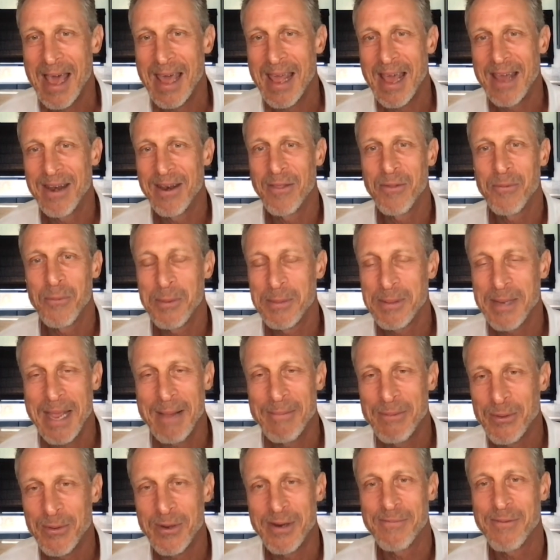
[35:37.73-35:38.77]
A- another woman
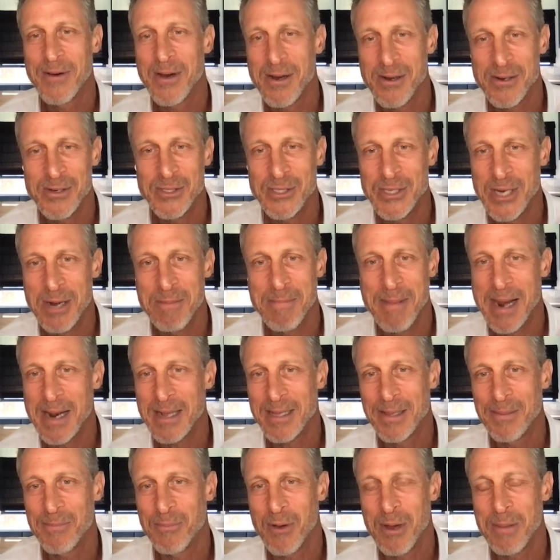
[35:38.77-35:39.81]
came to one of our shared
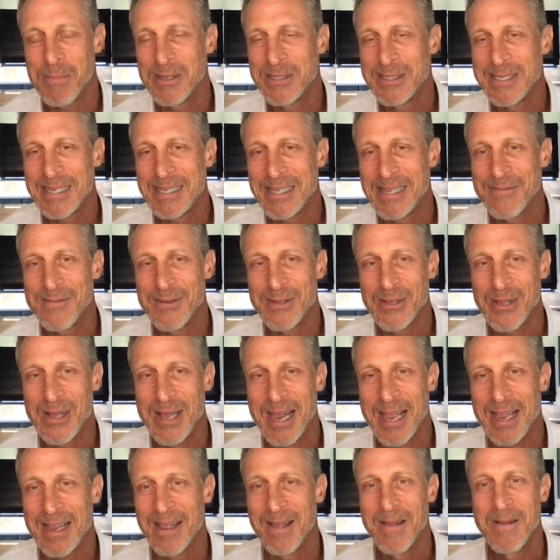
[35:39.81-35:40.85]
medical appointments at Cleveland
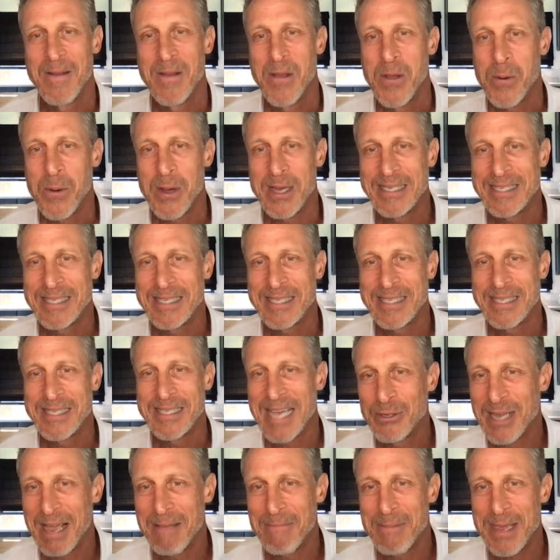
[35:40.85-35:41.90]
Clinic who had
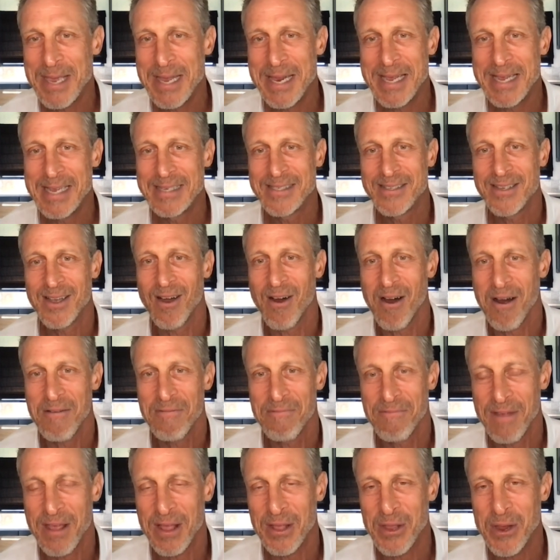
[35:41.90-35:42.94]
type 2 diabetes,
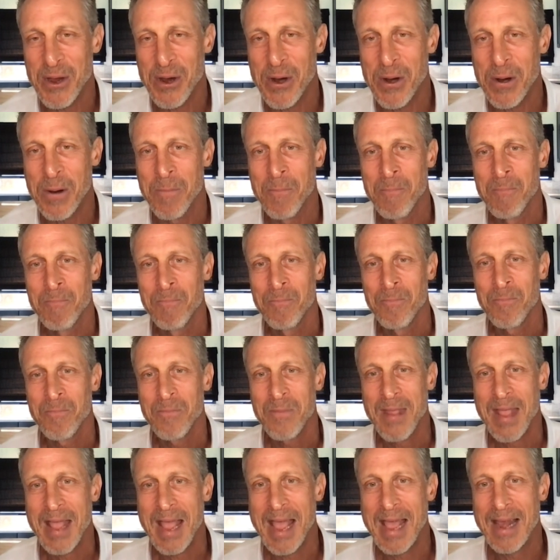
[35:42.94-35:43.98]
heart failure,
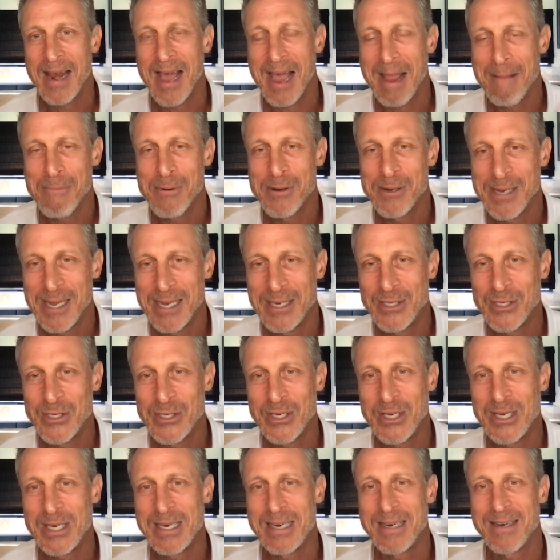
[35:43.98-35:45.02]
and
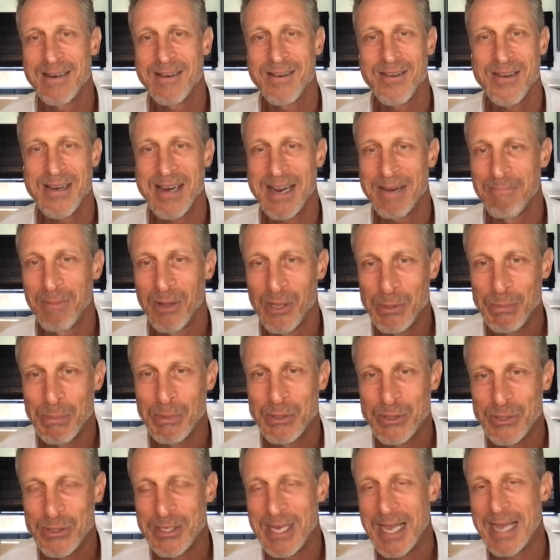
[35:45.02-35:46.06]
hypertension. And she had
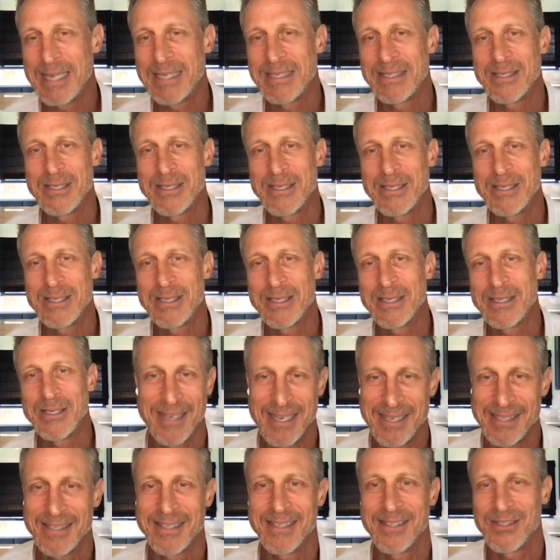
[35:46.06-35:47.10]
multiple stents and she
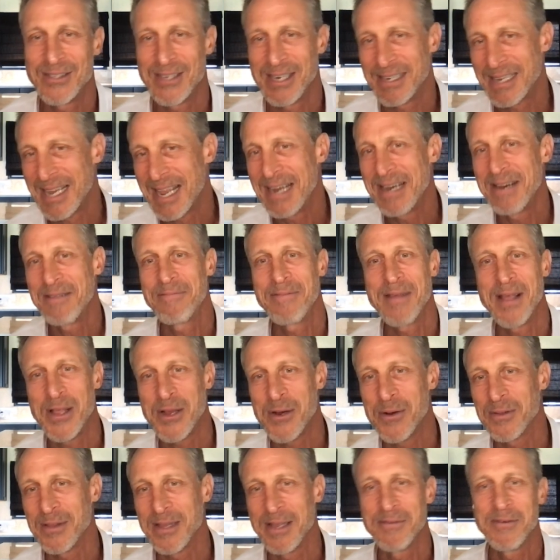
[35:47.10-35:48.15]
had this and she had kidney
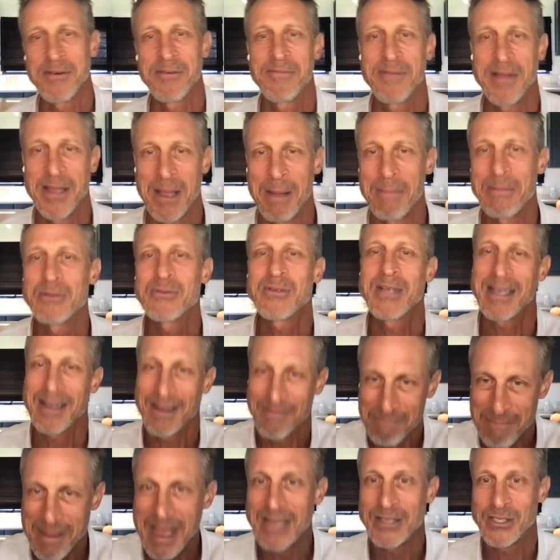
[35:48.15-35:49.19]
failure and liver failure. I mean, it was
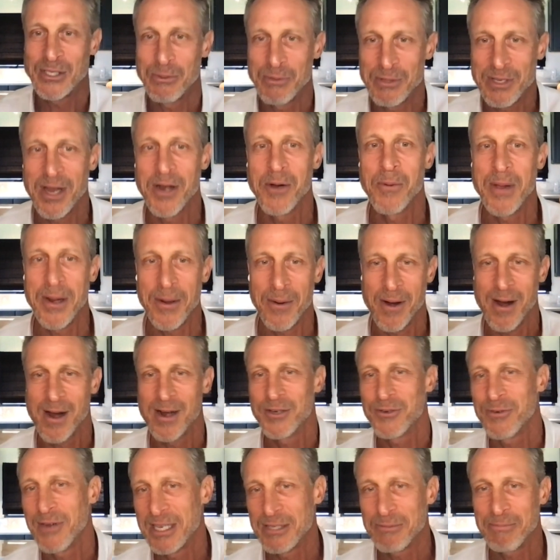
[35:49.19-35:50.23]
like a mess. She was on her way to a
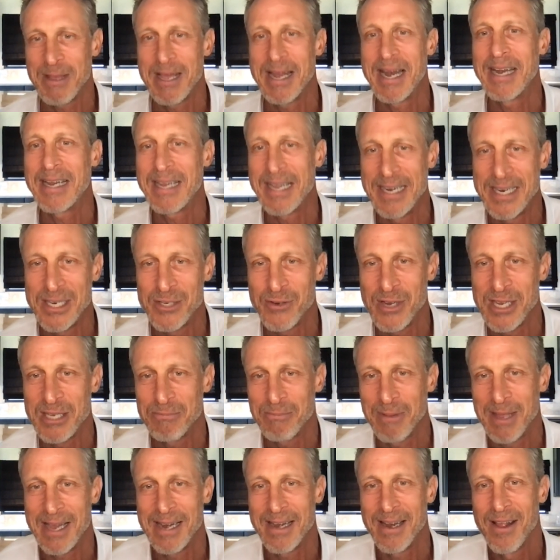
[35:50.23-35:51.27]
heart transplant and kidney
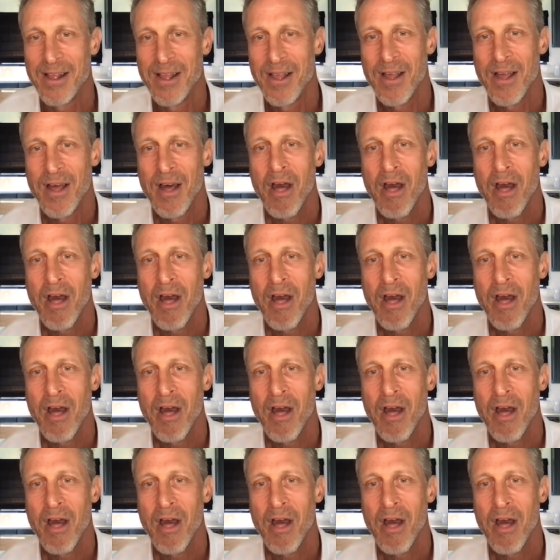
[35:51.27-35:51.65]
transplant.